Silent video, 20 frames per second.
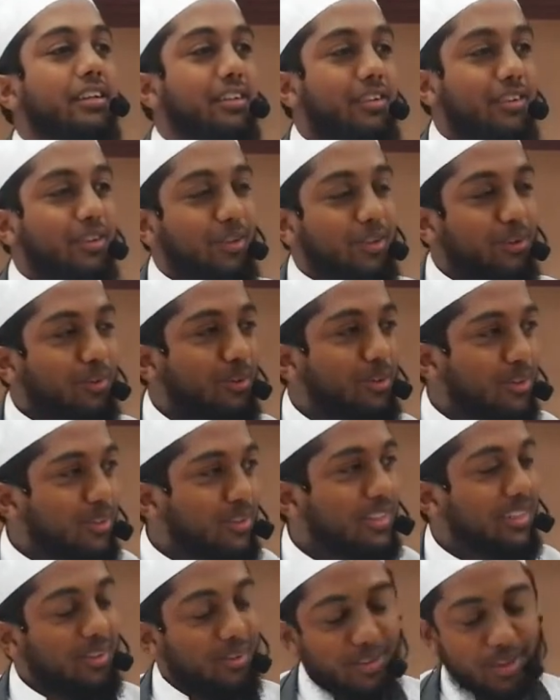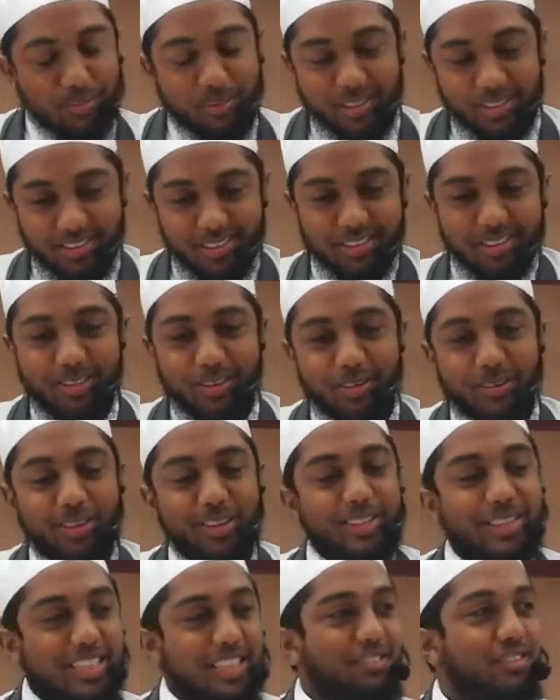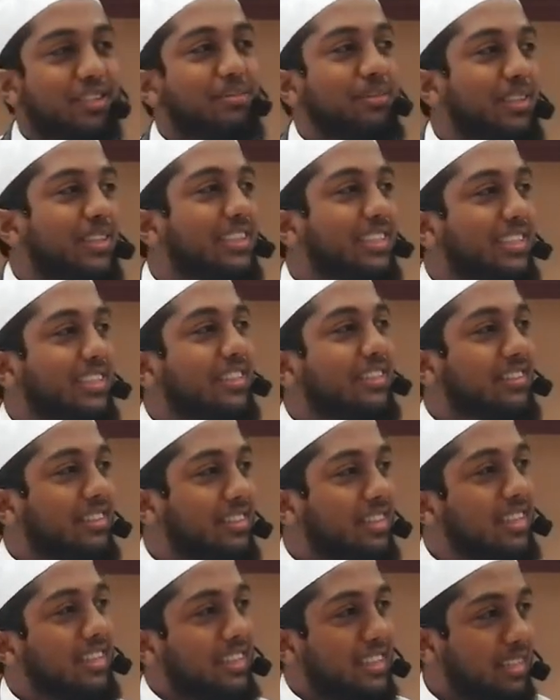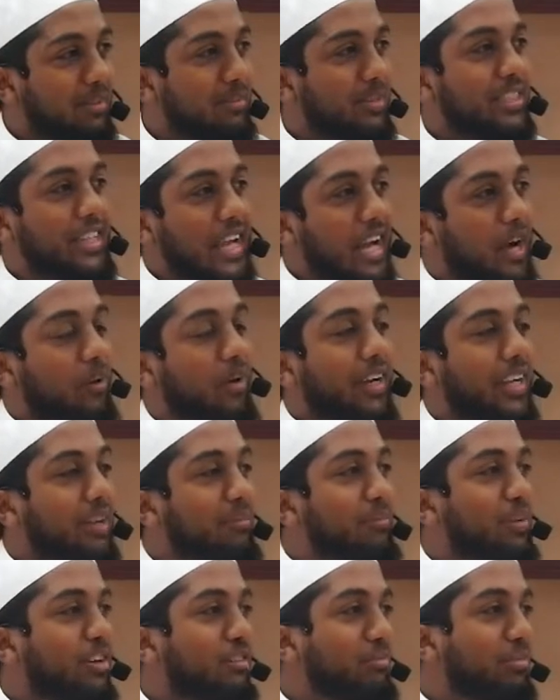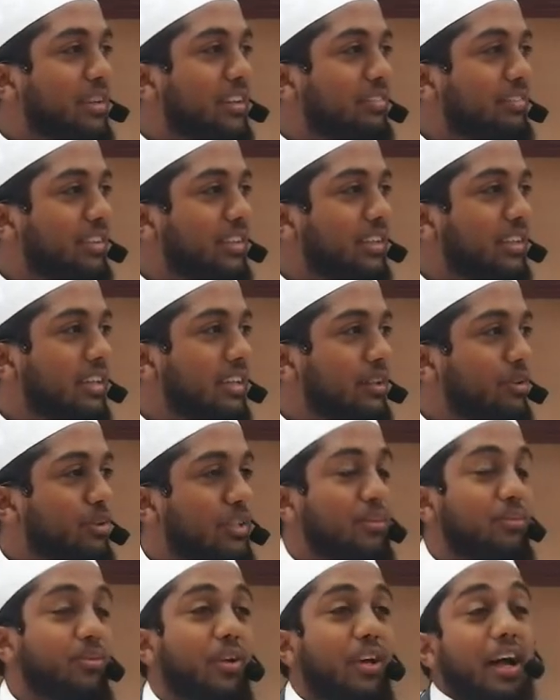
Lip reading: you know, also say, okay, but you know, Allah's given me this skill, let me see how I can be of benefit to someone.